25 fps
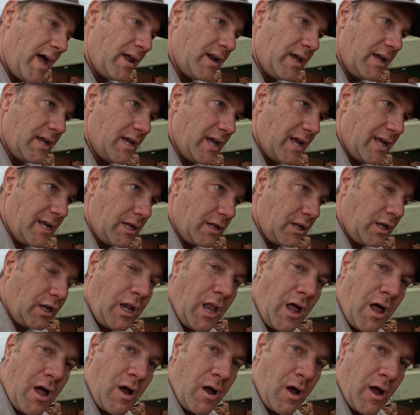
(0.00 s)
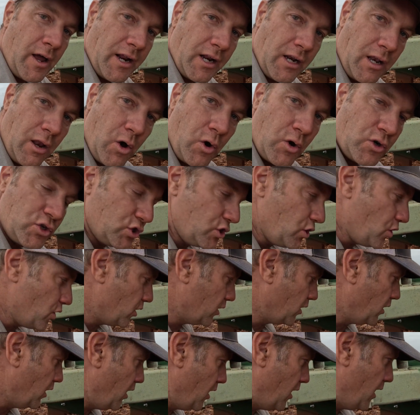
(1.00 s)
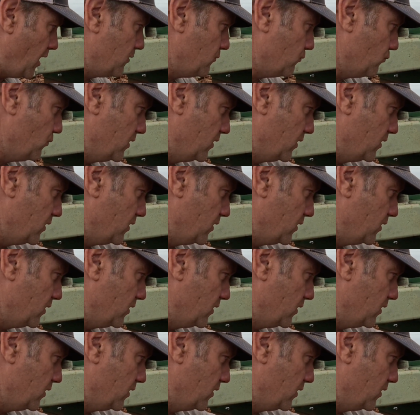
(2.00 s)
out a, a clod, a large dirt clod